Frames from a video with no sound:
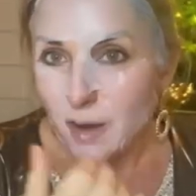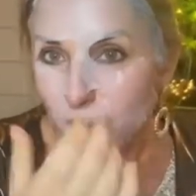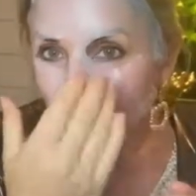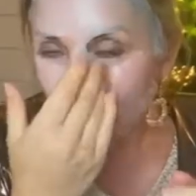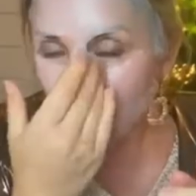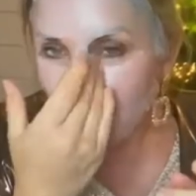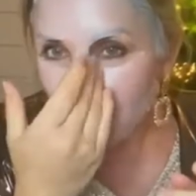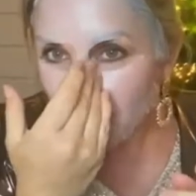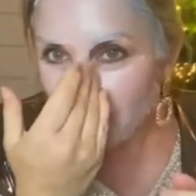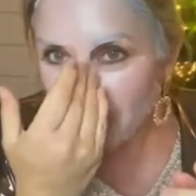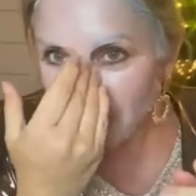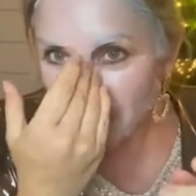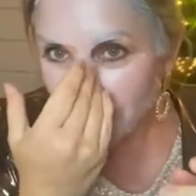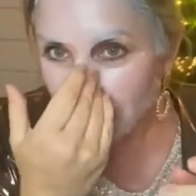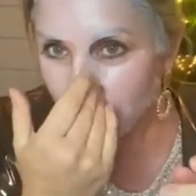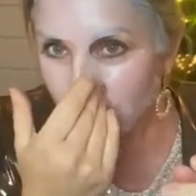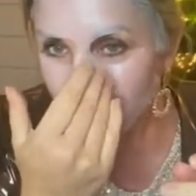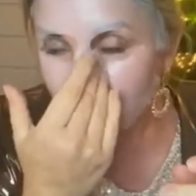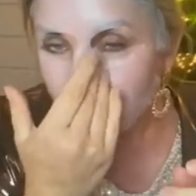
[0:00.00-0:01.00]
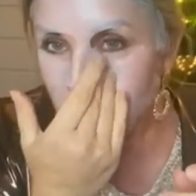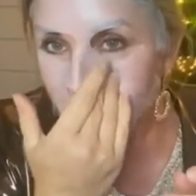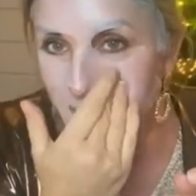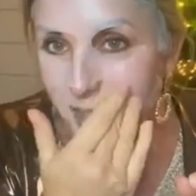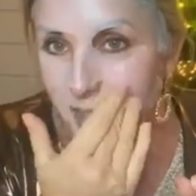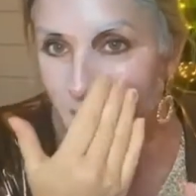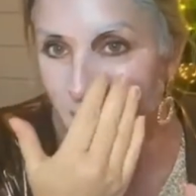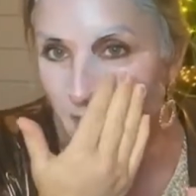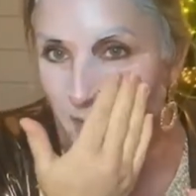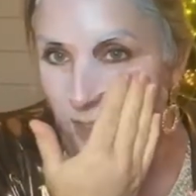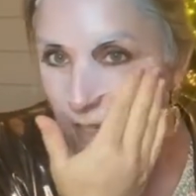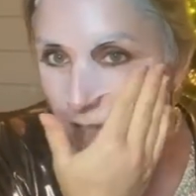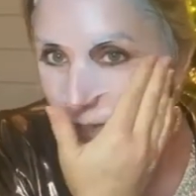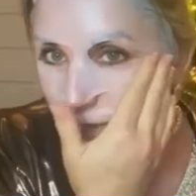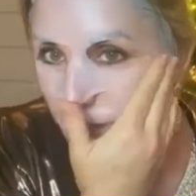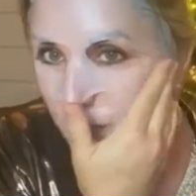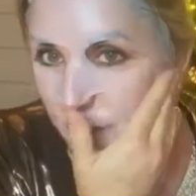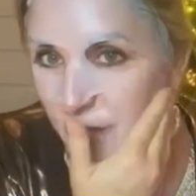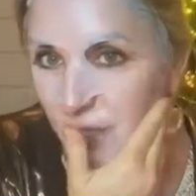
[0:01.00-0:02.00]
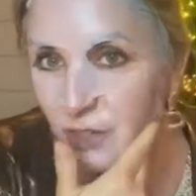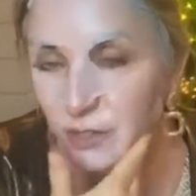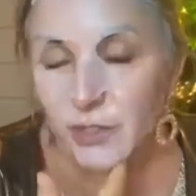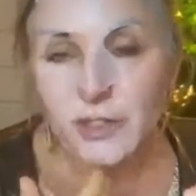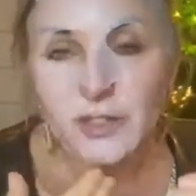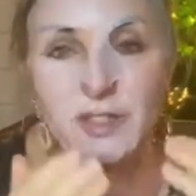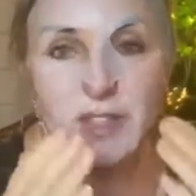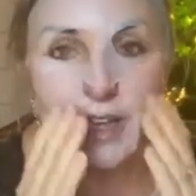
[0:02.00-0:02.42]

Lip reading: pretty well tested, so it's going to increase